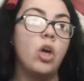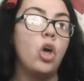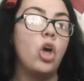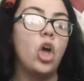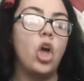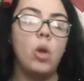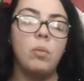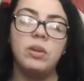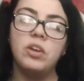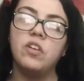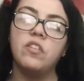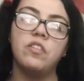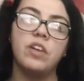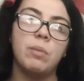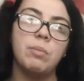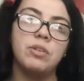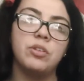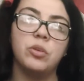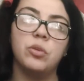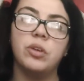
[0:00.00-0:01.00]
Hoping your
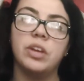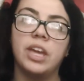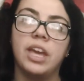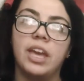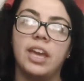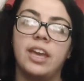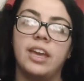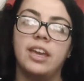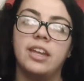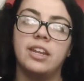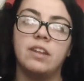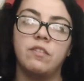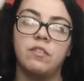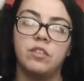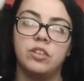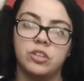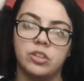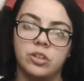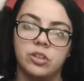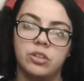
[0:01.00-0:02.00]
family's all okay and
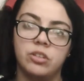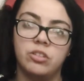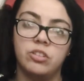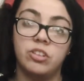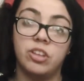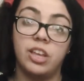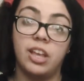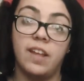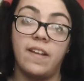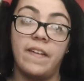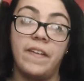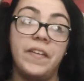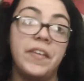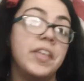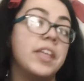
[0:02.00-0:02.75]
everything's good. So, yeah.